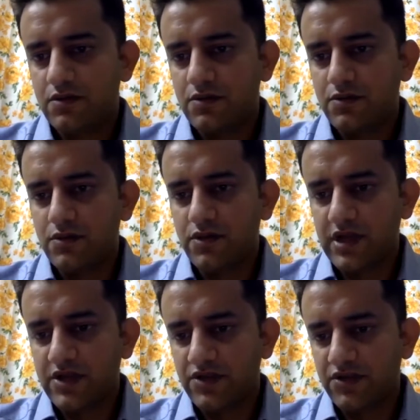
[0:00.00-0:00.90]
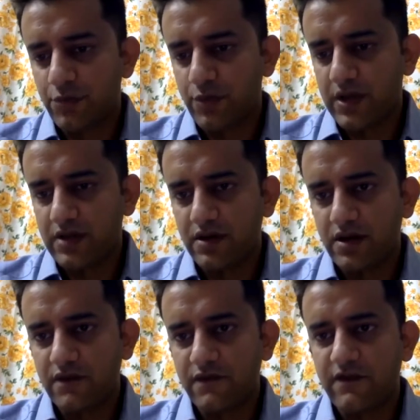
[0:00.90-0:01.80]
Cool. So let's just wait
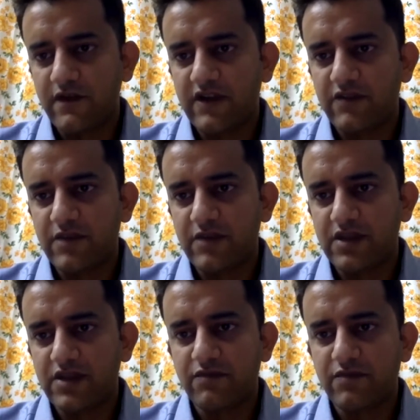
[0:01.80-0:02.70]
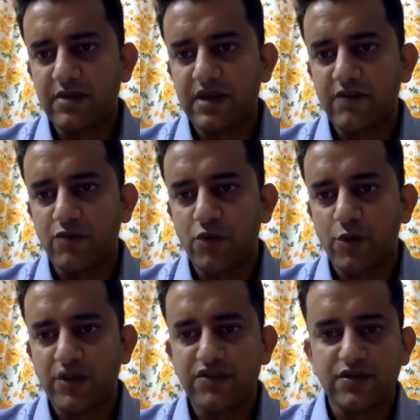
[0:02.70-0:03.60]
another 5 minutes if people have more
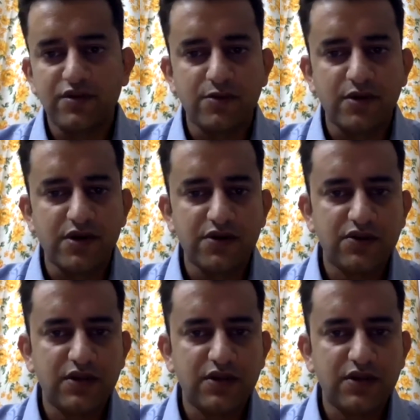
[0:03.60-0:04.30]
questions to ask.